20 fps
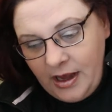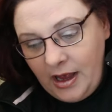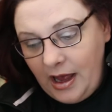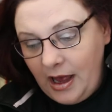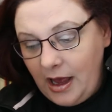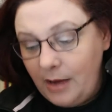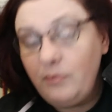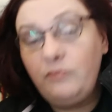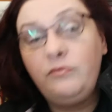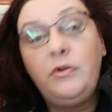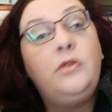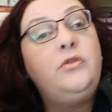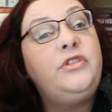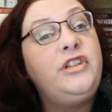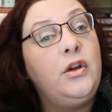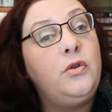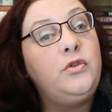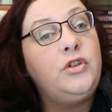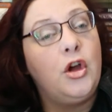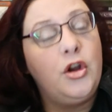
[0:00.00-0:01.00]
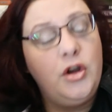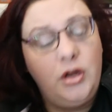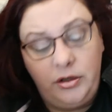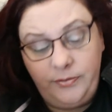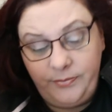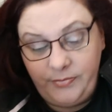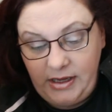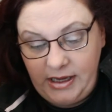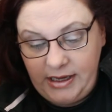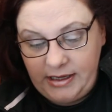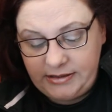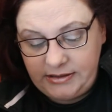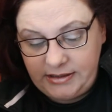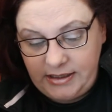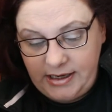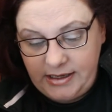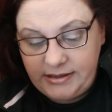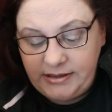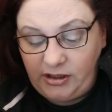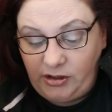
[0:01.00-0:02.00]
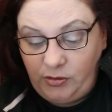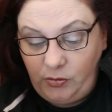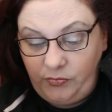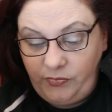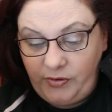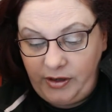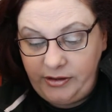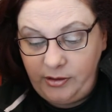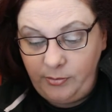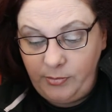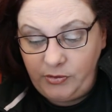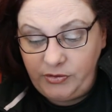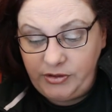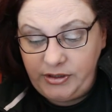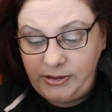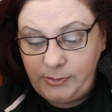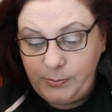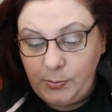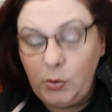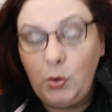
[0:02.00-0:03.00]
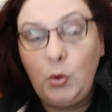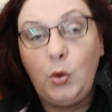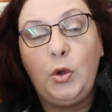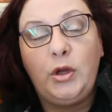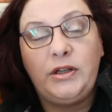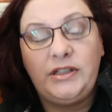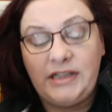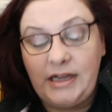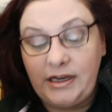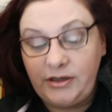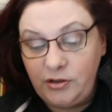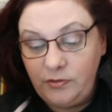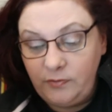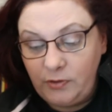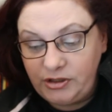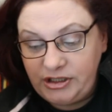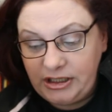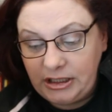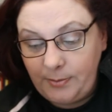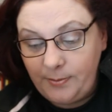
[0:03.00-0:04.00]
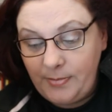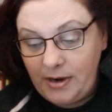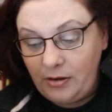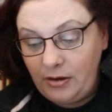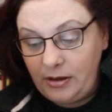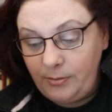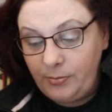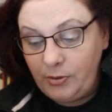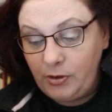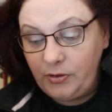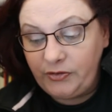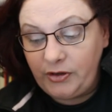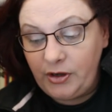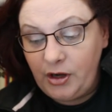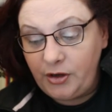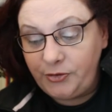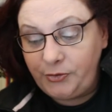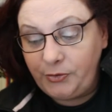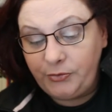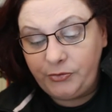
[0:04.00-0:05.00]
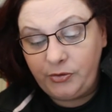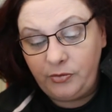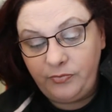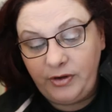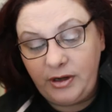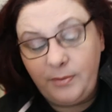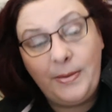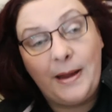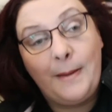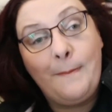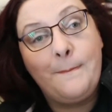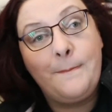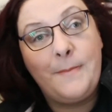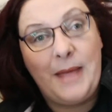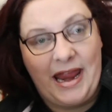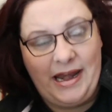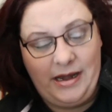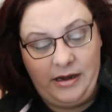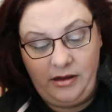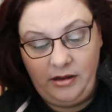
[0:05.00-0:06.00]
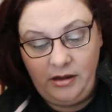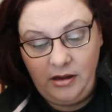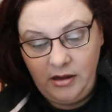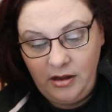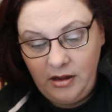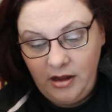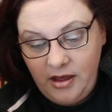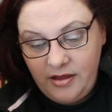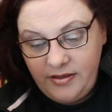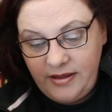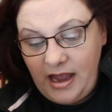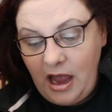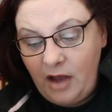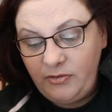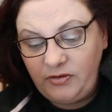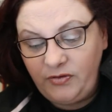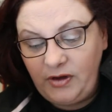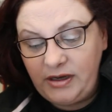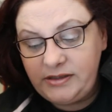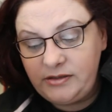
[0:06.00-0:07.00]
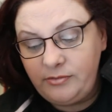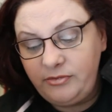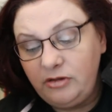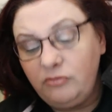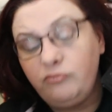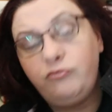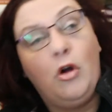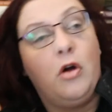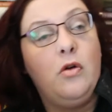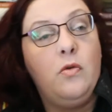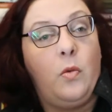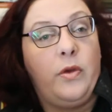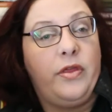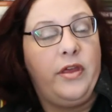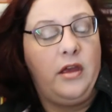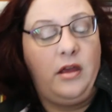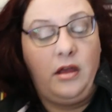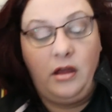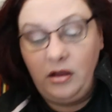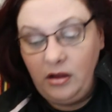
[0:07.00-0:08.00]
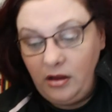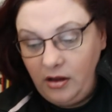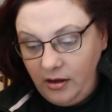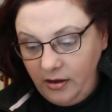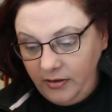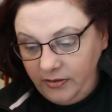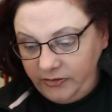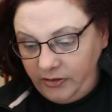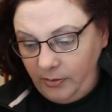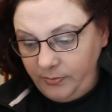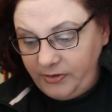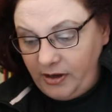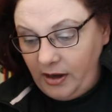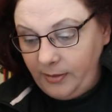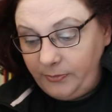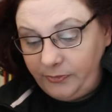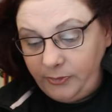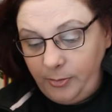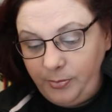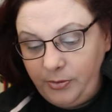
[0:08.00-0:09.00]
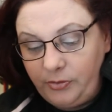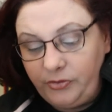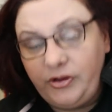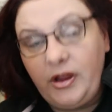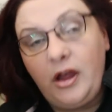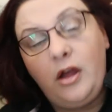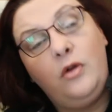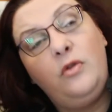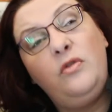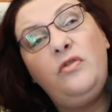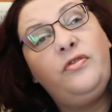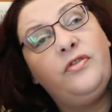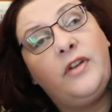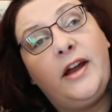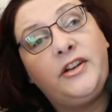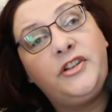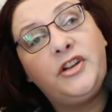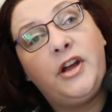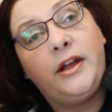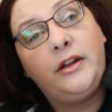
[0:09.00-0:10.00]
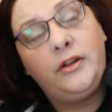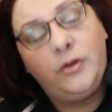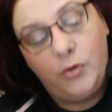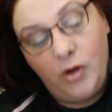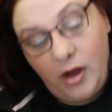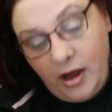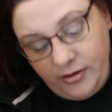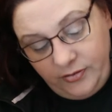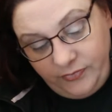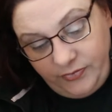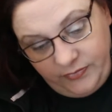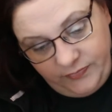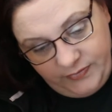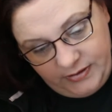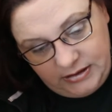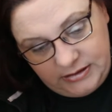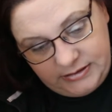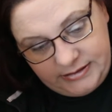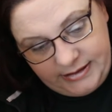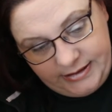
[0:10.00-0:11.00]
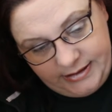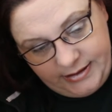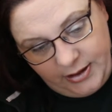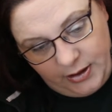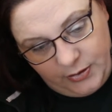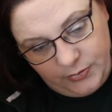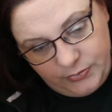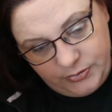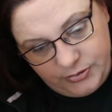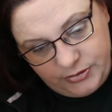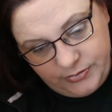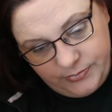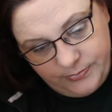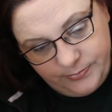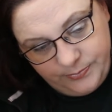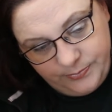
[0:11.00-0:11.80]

Uh, Rosie O'Donnell has said, you'll find that most of these poor, sad, neurotic Marilyn books and articles are written by men. They have to find something wrong with her, sometimes to boost their own fragile or unfulfilled egos.